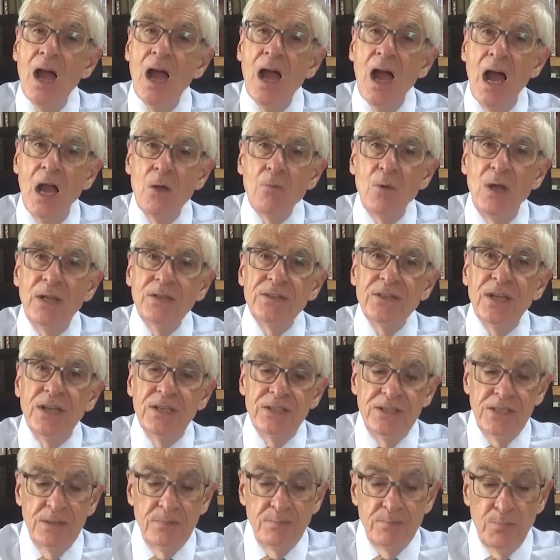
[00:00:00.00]
I wonder,
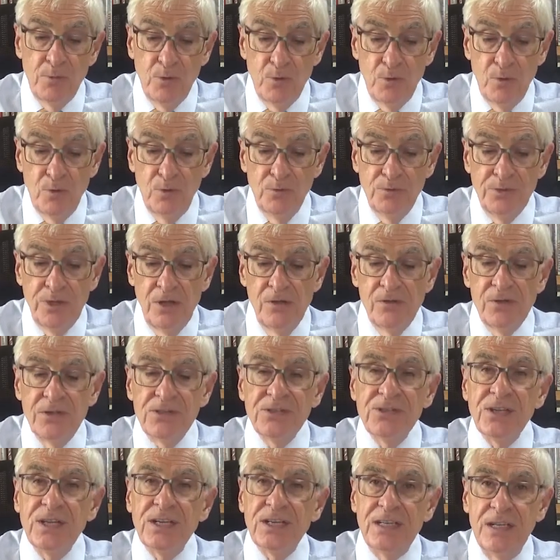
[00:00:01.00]
did Paul know the
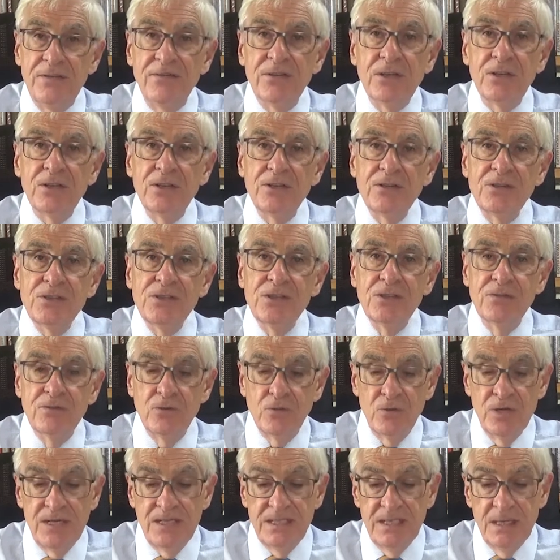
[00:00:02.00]
significance of
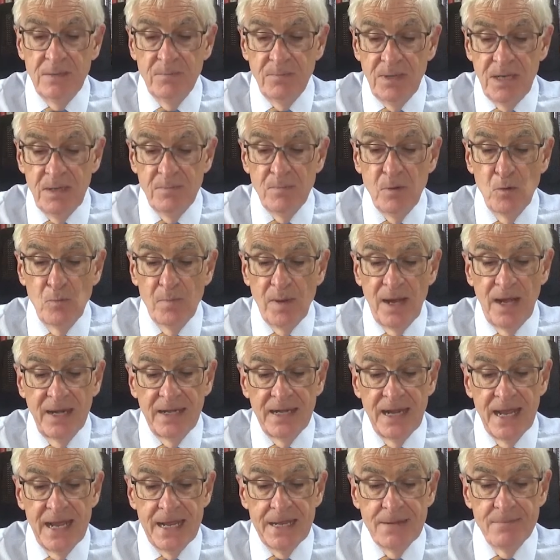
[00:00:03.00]
greeting people by
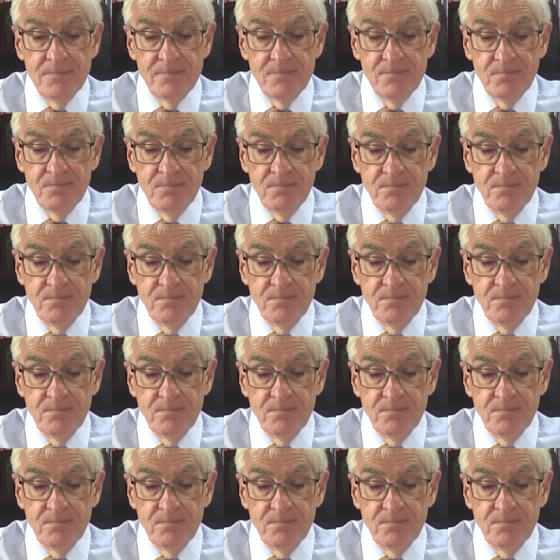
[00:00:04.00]
name?